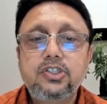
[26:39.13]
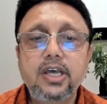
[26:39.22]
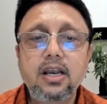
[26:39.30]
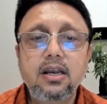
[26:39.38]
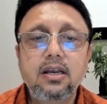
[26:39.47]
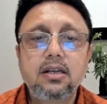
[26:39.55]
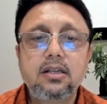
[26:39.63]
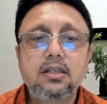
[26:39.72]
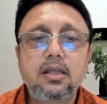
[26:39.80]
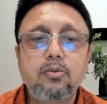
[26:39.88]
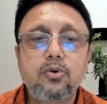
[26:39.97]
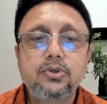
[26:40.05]
till
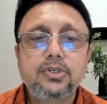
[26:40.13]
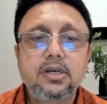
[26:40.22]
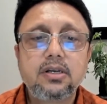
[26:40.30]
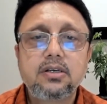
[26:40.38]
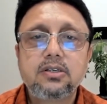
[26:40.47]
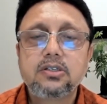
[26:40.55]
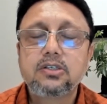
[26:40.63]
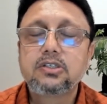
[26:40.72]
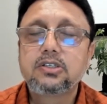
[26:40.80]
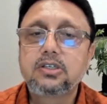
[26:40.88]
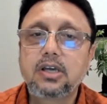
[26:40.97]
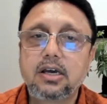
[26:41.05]
the motion
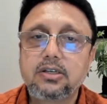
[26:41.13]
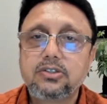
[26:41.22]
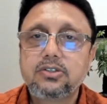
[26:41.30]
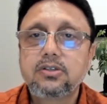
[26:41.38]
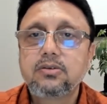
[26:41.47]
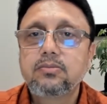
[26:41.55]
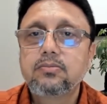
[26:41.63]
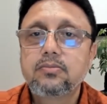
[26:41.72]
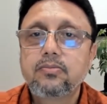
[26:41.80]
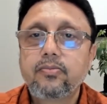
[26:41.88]
starts.